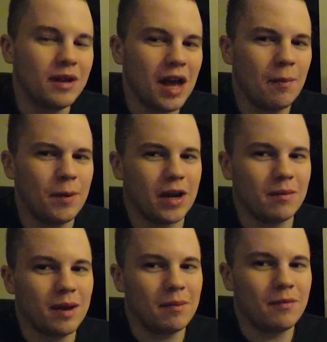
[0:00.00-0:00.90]
I'll pick
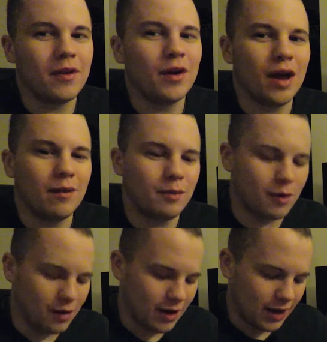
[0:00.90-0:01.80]
them up if I don't have them
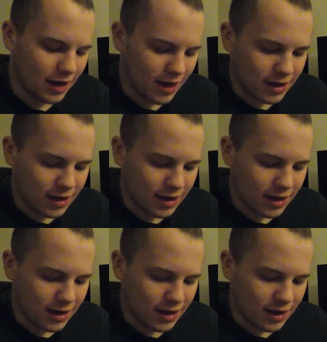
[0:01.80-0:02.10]
already.